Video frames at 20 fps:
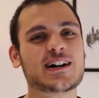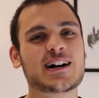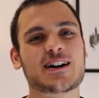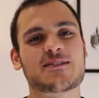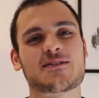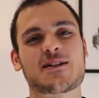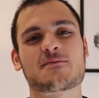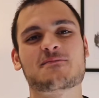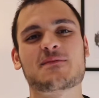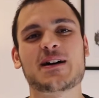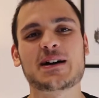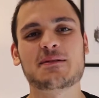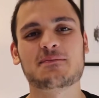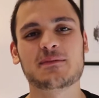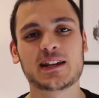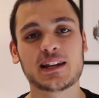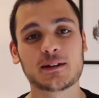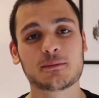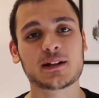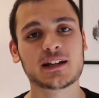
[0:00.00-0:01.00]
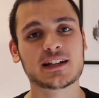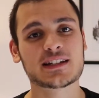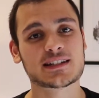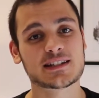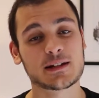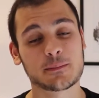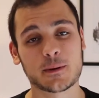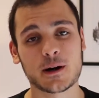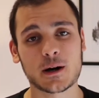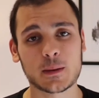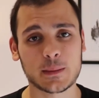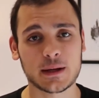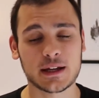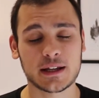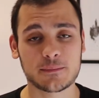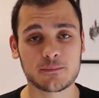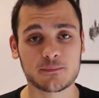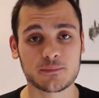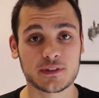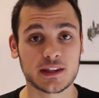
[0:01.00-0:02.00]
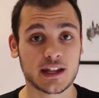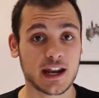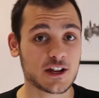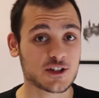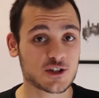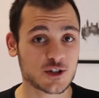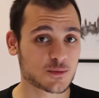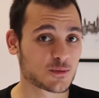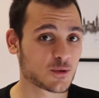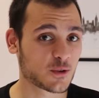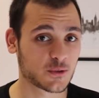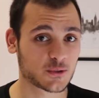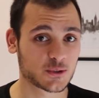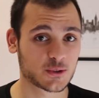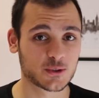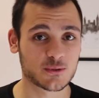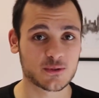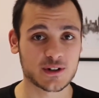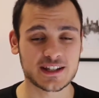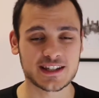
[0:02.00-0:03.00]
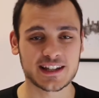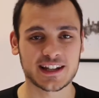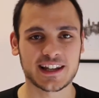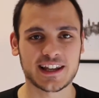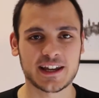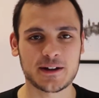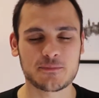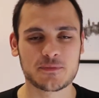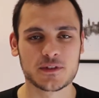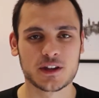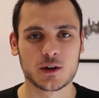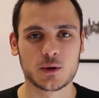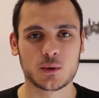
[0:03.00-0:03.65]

around my minimalist apartment that I just moved to recently,